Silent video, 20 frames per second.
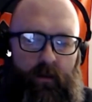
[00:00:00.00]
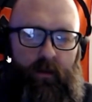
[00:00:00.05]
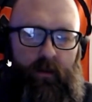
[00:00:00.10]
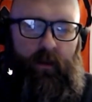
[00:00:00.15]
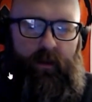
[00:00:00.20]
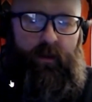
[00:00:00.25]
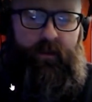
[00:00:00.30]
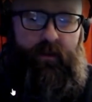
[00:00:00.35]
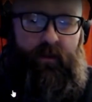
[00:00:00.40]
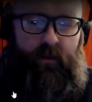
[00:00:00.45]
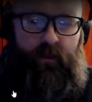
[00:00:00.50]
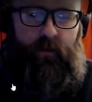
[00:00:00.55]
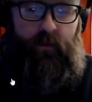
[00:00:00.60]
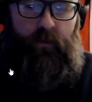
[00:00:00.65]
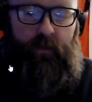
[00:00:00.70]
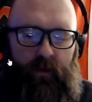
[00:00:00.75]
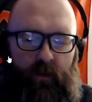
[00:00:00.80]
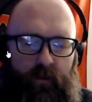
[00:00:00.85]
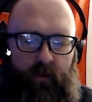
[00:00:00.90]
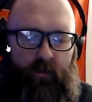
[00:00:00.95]
See you
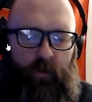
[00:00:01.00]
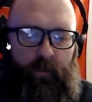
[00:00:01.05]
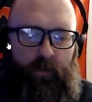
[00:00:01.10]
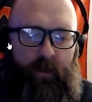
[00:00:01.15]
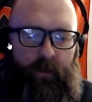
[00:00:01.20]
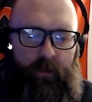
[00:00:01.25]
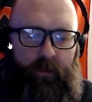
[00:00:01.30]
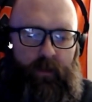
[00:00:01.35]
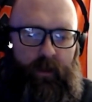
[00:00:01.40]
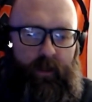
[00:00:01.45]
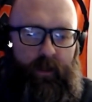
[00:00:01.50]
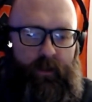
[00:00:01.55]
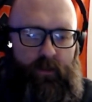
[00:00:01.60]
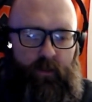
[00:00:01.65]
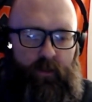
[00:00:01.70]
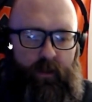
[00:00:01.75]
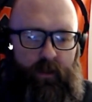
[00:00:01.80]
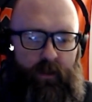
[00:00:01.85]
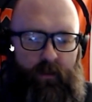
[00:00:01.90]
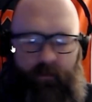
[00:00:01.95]
beautiful people next
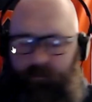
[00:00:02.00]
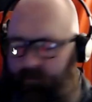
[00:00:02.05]
week.